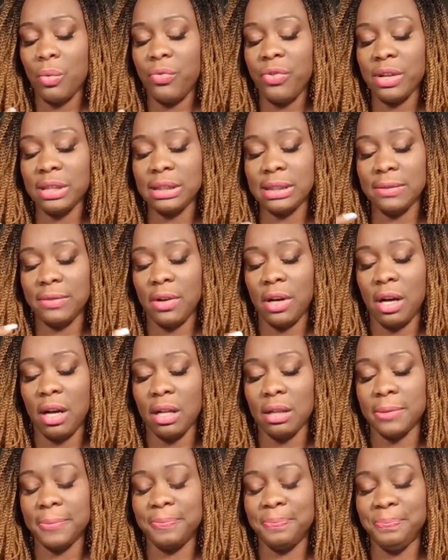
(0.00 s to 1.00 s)
First of
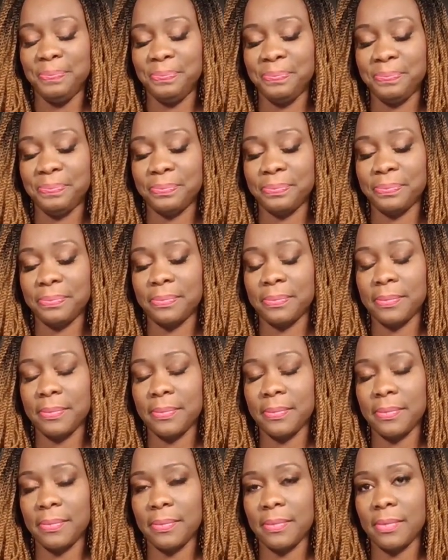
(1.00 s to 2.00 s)
all,
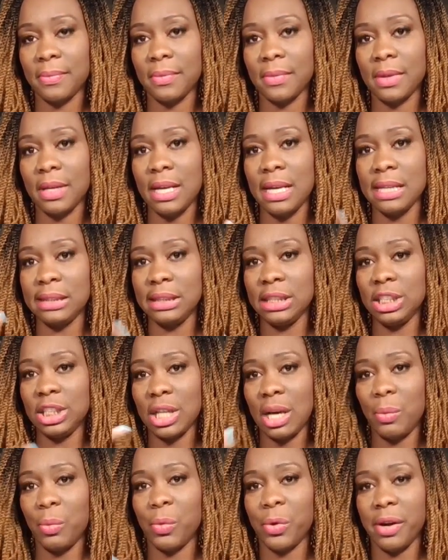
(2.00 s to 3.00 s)
is the
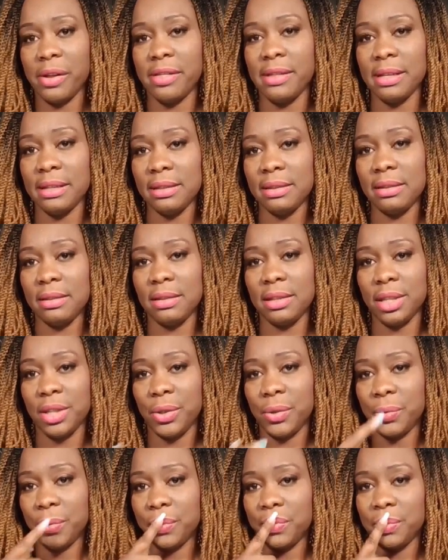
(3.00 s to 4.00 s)
job worth it to
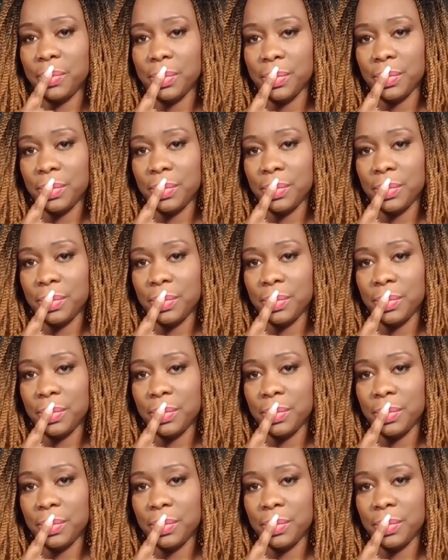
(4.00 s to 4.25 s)
you?